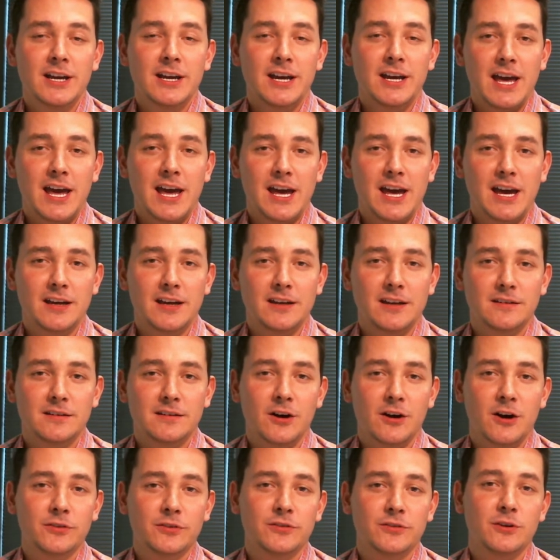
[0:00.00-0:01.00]
and
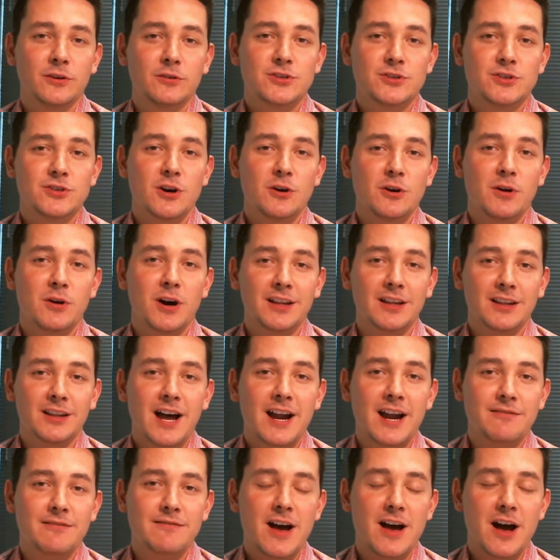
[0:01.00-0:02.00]
also show a
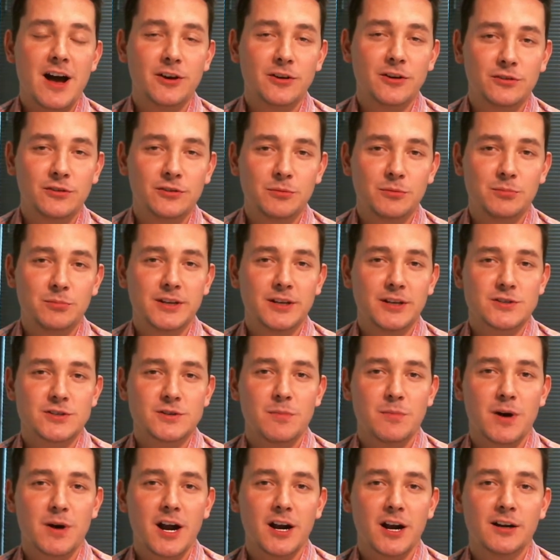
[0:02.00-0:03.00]
lot of value to a potential
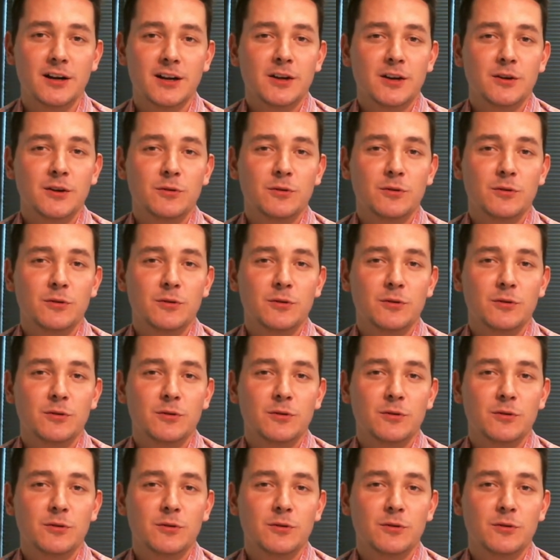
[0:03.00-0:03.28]
buyer